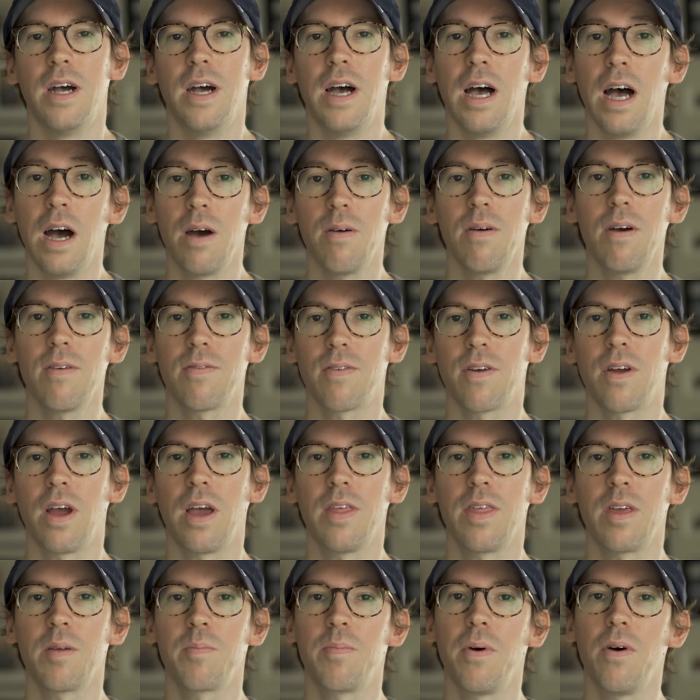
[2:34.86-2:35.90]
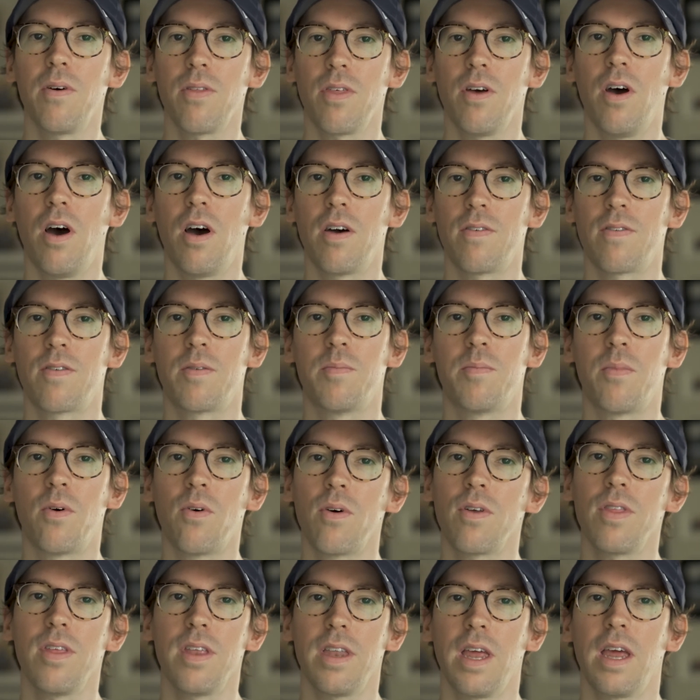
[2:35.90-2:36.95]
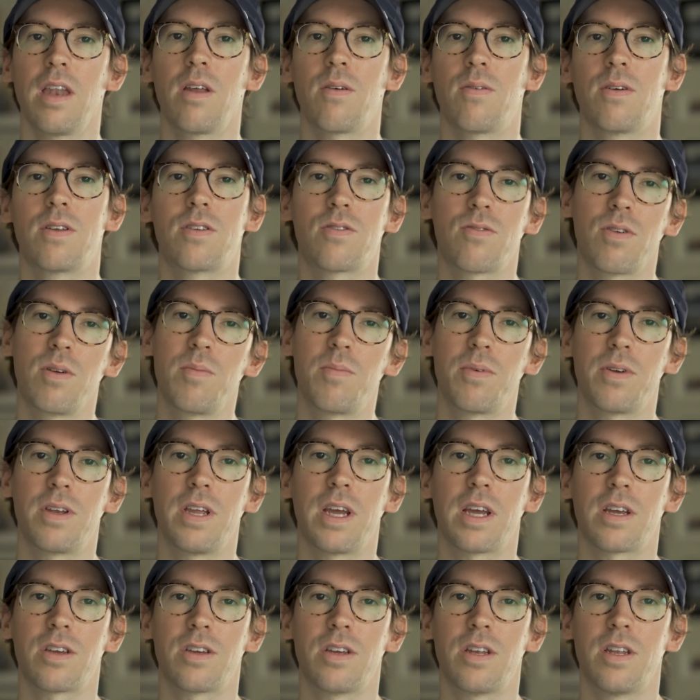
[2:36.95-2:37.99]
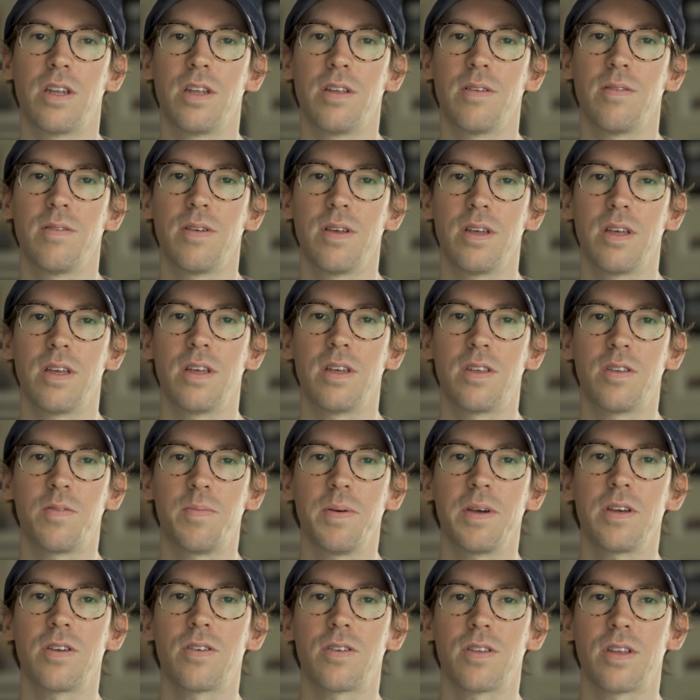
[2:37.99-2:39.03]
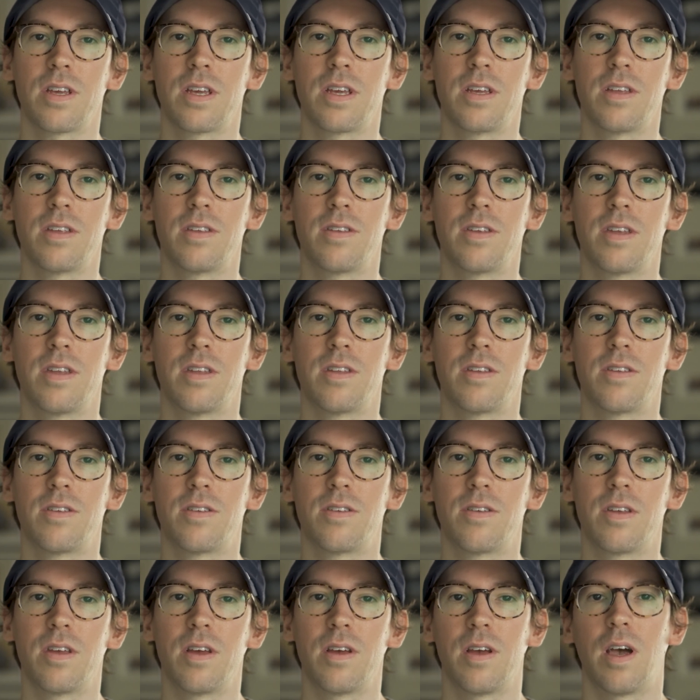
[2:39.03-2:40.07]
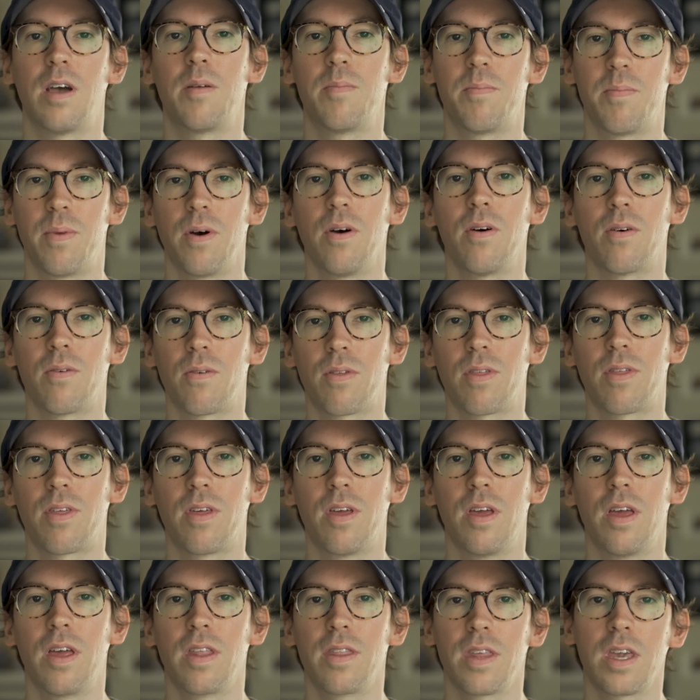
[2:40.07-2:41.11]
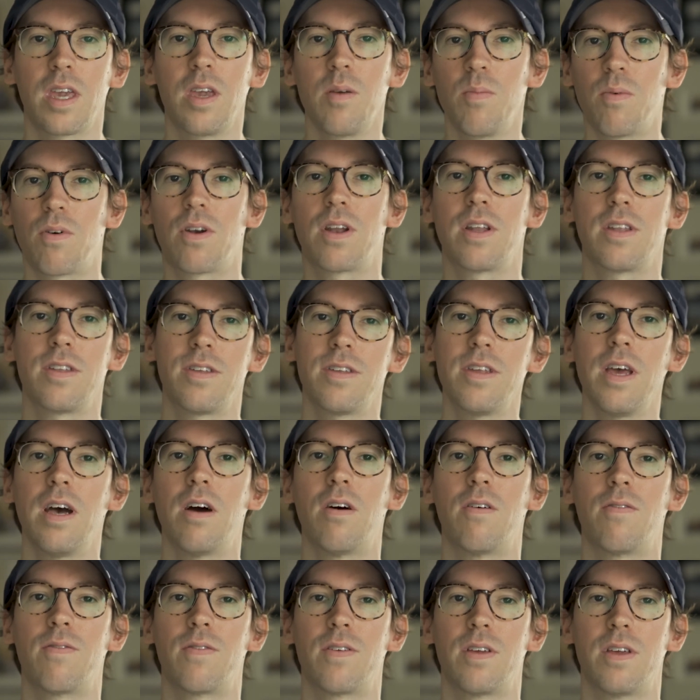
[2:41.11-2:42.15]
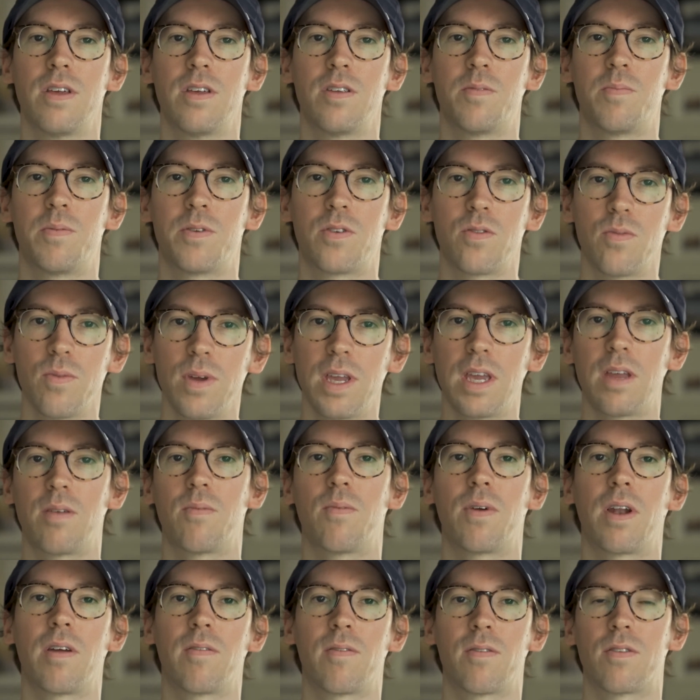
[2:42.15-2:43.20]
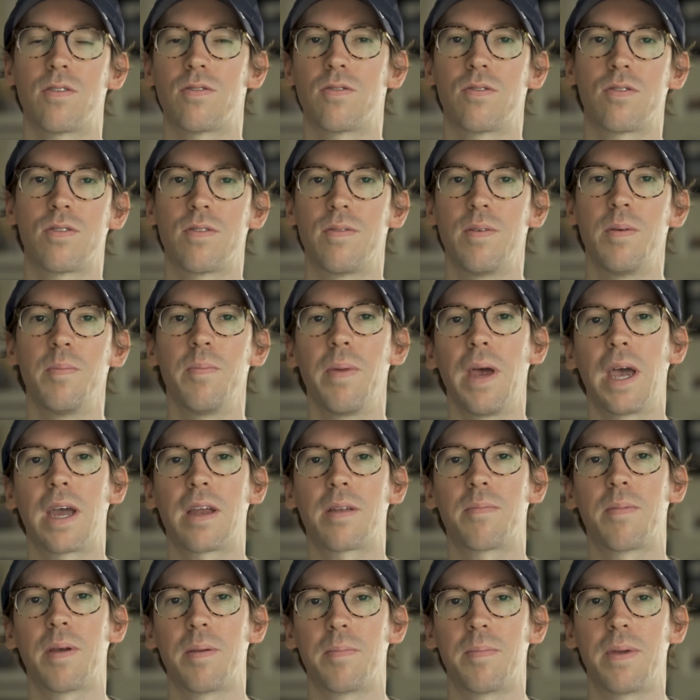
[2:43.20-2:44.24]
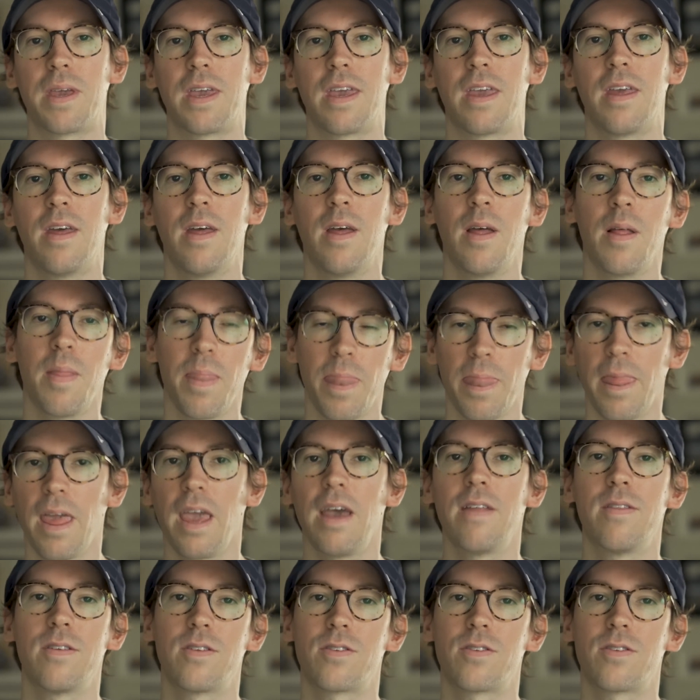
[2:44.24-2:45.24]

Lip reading: However, I think both offer more than adequate screen protection, especially since on both, the keyboard itself is between whatever the source of impact might be and the